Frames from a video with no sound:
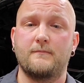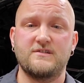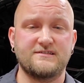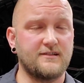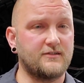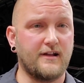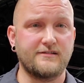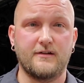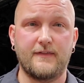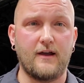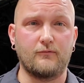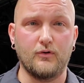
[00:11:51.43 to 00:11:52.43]
Just to touch
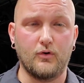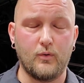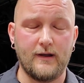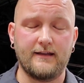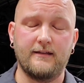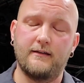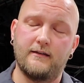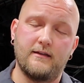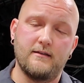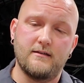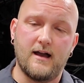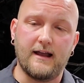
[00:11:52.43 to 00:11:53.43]
on that real quick,
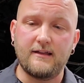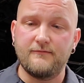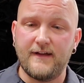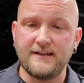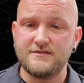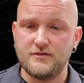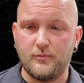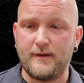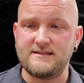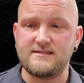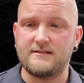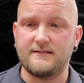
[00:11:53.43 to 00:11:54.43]
conventional
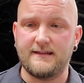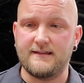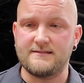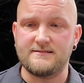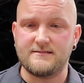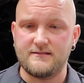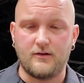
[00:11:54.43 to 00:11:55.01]
basically is,